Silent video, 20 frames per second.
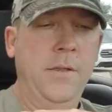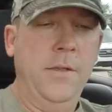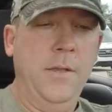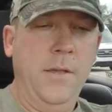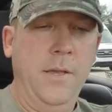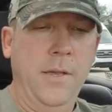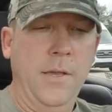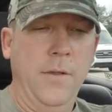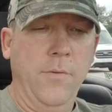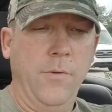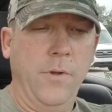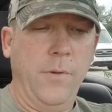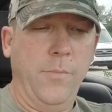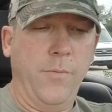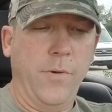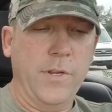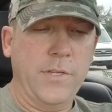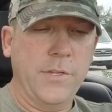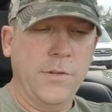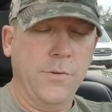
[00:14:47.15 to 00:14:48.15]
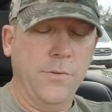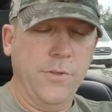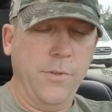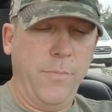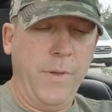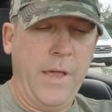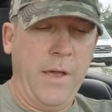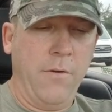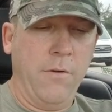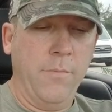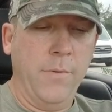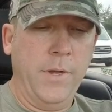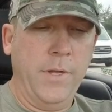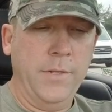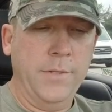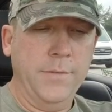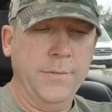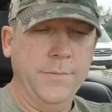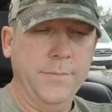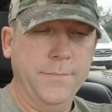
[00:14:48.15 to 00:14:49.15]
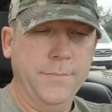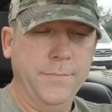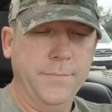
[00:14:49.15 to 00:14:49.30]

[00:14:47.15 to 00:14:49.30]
And we're going to press and hold the power button.